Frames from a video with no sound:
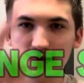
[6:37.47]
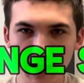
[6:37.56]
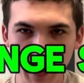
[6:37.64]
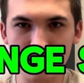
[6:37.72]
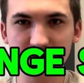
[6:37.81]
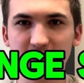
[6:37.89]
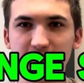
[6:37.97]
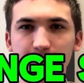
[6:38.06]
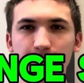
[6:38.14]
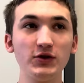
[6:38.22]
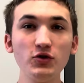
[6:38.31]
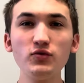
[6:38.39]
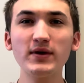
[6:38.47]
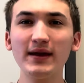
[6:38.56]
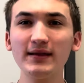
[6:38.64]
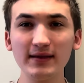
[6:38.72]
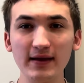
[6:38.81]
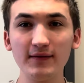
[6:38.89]
Yes, you
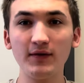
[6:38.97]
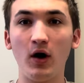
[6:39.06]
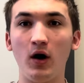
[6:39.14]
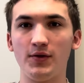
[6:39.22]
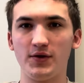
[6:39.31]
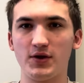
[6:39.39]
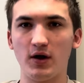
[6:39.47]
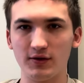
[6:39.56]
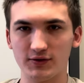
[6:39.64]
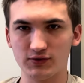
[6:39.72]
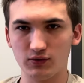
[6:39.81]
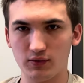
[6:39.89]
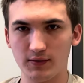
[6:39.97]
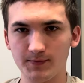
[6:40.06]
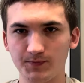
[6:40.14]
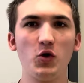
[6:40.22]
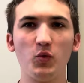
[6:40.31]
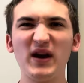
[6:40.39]
can live on the dollar store.
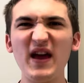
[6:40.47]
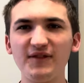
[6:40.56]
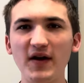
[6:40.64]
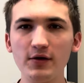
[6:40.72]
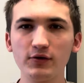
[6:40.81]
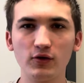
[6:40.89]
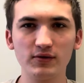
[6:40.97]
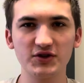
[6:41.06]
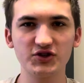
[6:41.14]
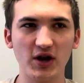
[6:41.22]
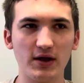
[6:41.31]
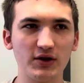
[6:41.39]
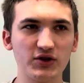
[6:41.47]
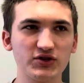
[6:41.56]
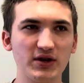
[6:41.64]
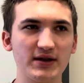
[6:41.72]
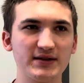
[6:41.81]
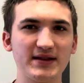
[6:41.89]
What I found during this challenge
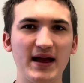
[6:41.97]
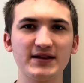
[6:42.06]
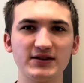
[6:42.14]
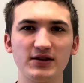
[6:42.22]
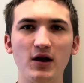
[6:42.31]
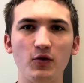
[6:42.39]
is that it's not